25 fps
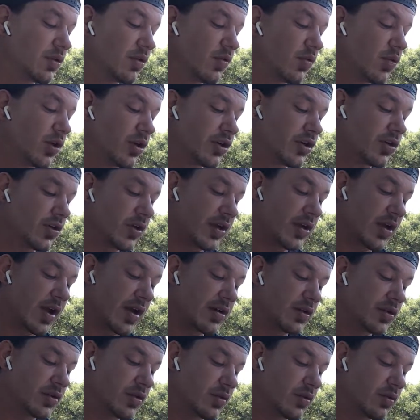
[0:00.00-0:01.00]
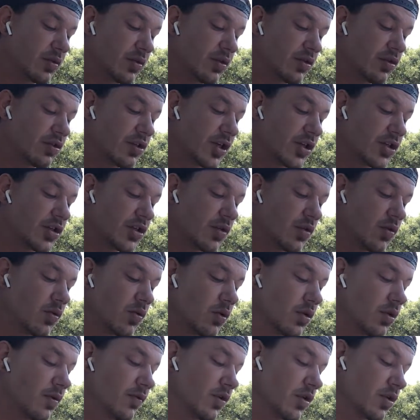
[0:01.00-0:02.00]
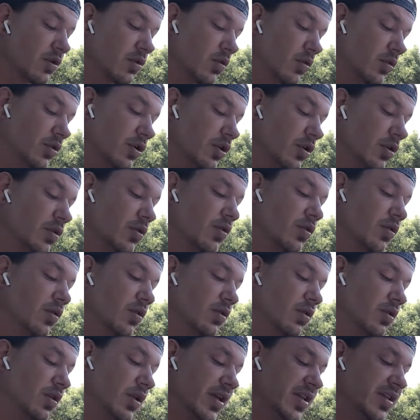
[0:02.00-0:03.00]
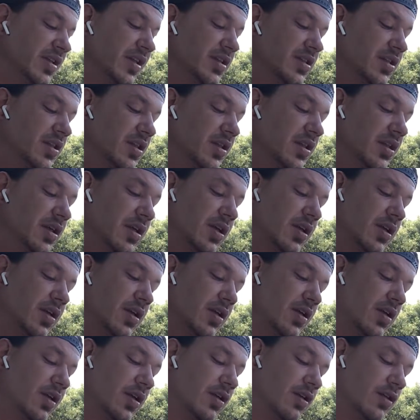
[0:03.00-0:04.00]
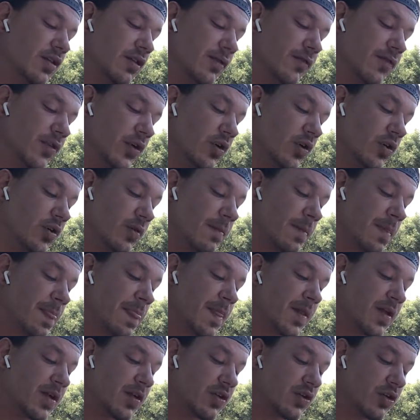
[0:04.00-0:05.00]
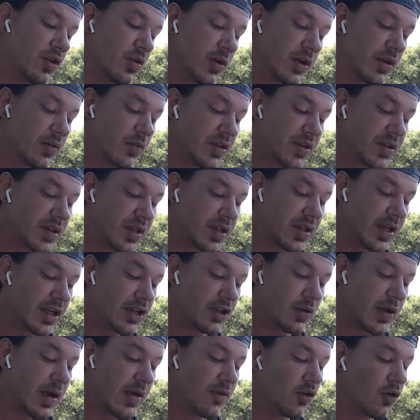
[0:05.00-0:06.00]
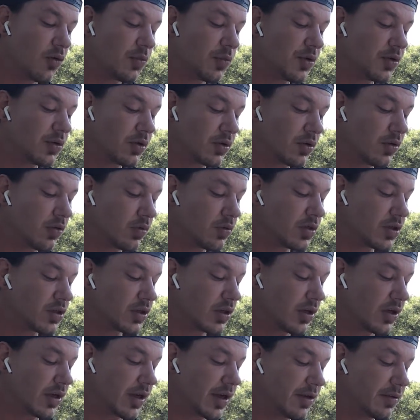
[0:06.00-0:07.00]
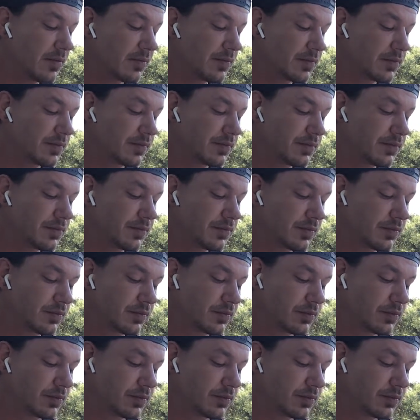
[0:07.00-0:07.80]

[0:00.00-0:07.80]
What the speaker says: With absolute wonder and gratitude, you touch the horn of the golden unicorn, and instantly you feel, knowing within, that you have opened the golden stargate.